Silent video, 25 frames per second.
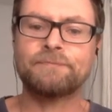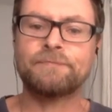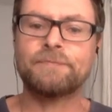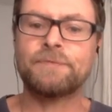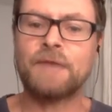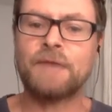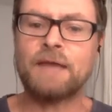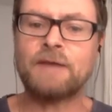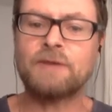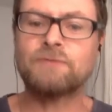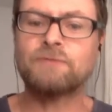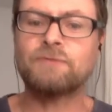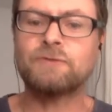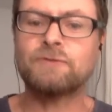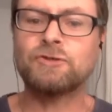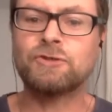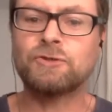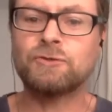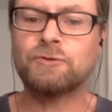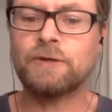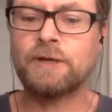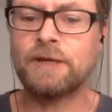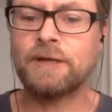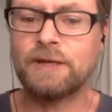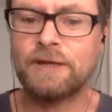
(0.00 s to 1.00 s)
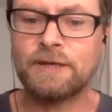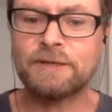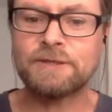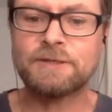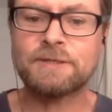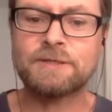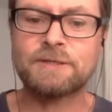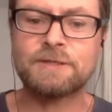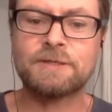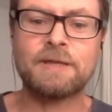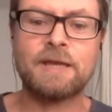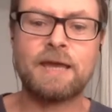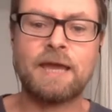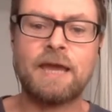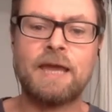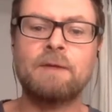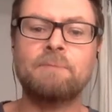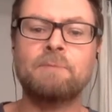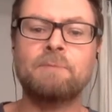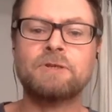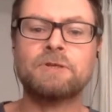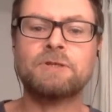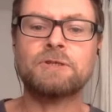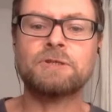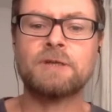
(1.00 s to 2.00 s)
thanks for joining us,
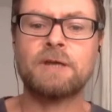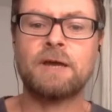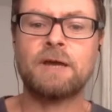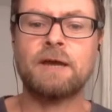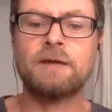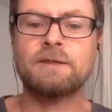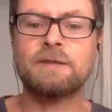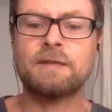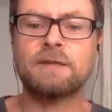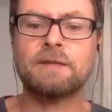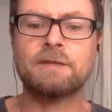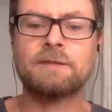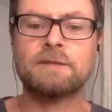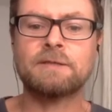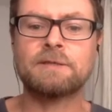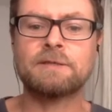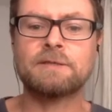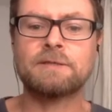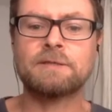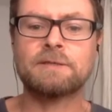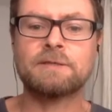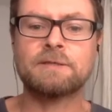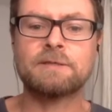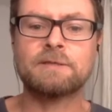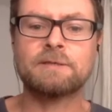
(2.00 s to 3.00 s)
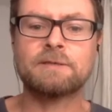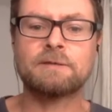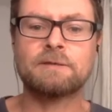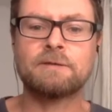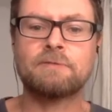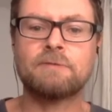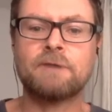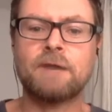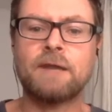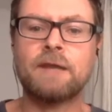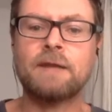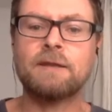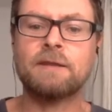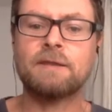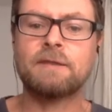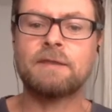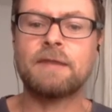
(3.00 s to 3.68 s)
Hamish. I think this is great.